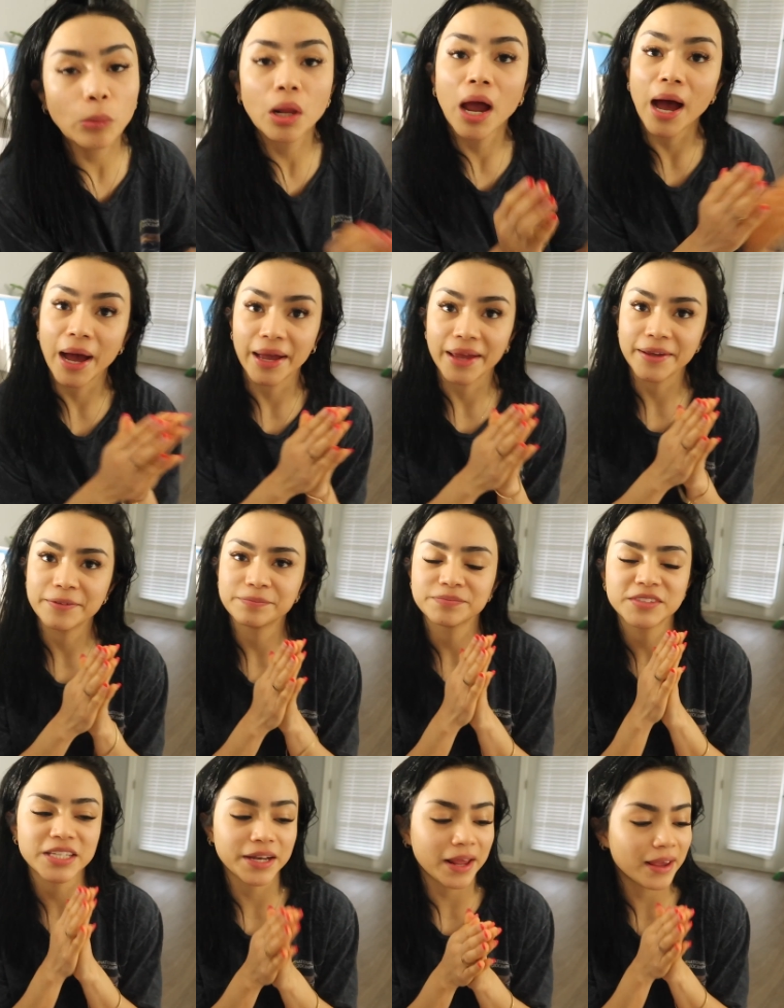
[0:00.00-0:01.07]
hi.
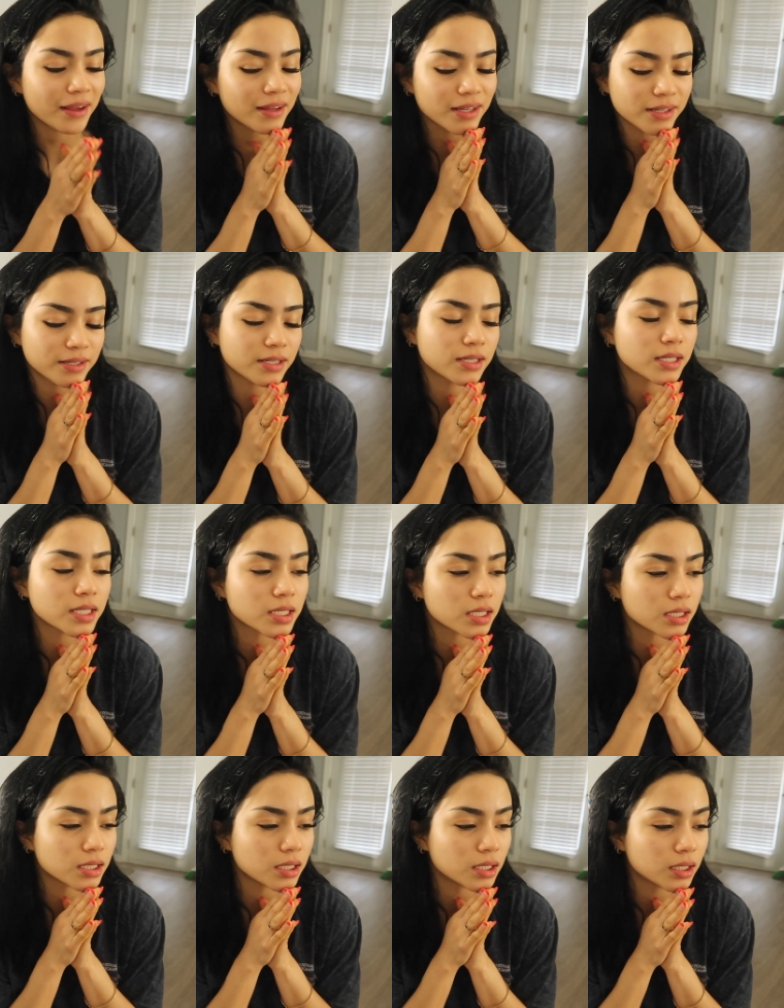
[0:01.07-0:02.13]
Today is
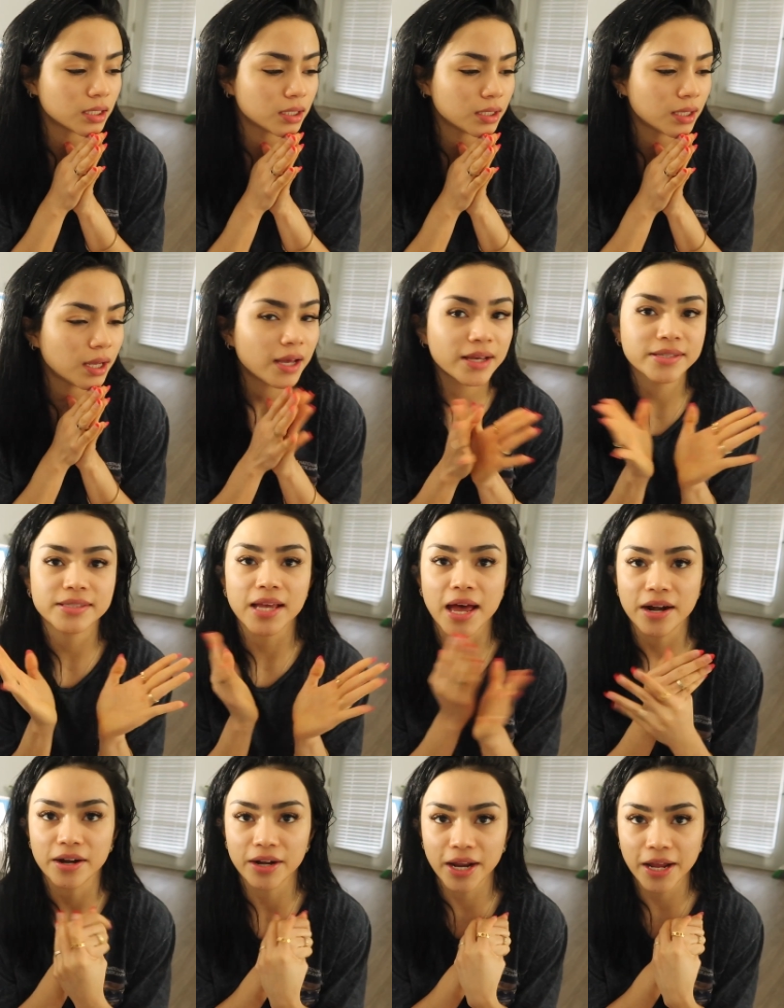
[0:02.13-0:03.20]

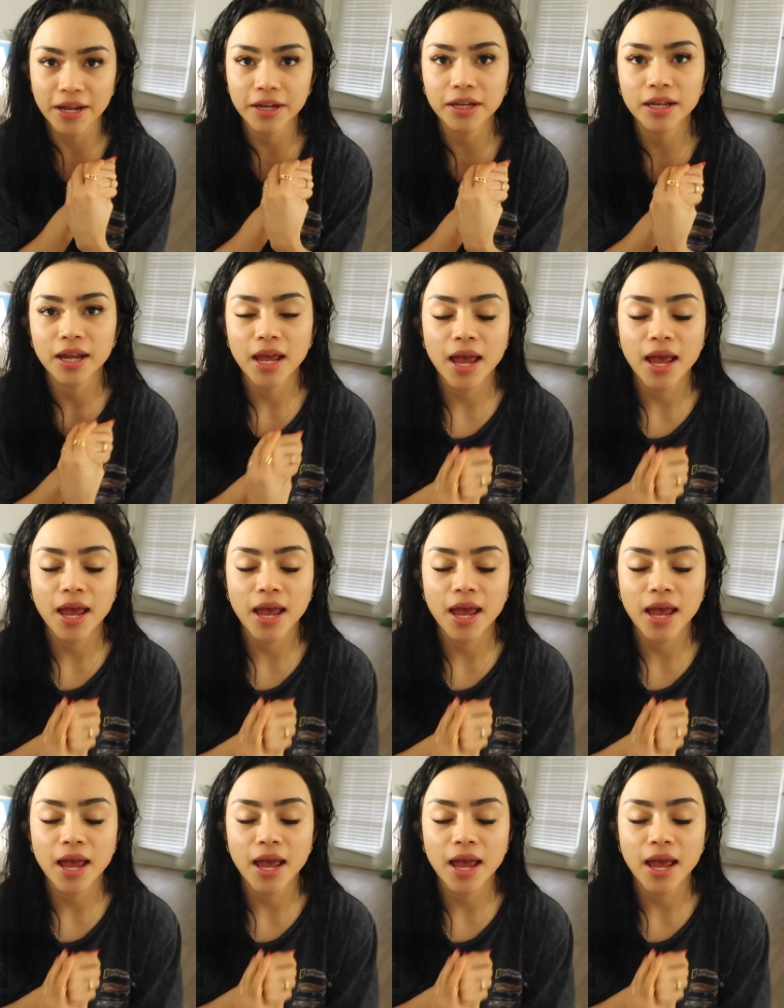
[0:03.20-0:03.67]
Saturday.